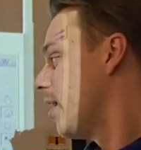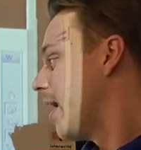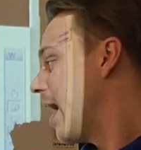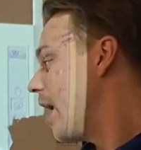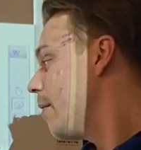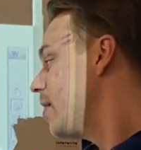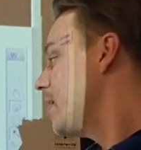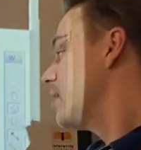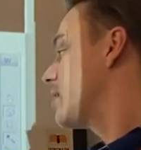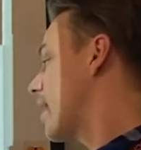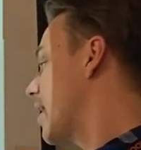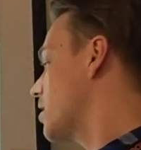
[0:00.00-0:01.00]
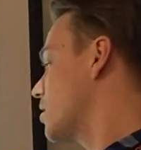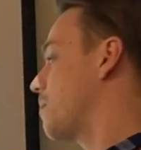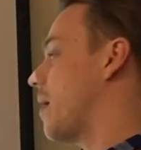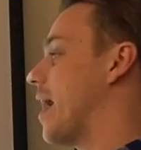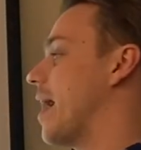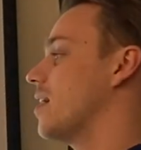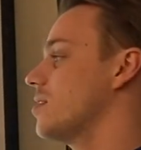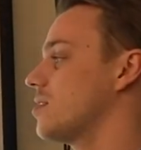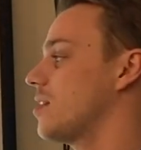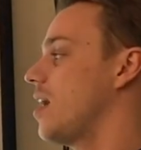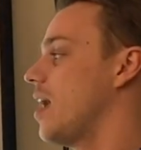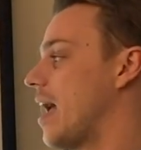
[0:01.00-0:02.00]
How many days passed
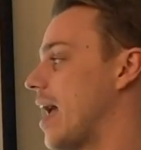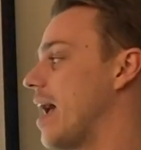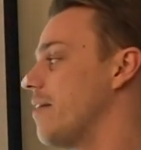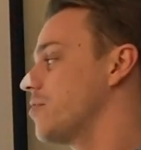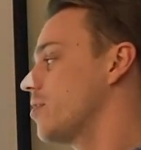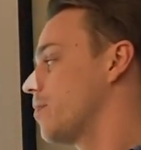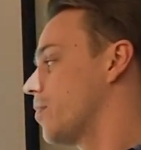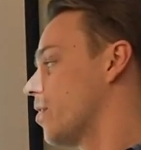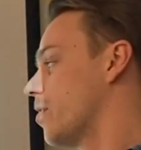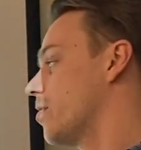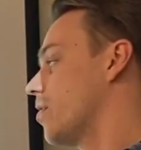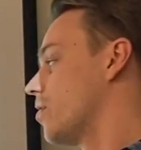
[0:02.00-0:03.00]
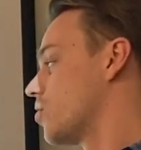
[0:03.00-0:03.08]
after the bird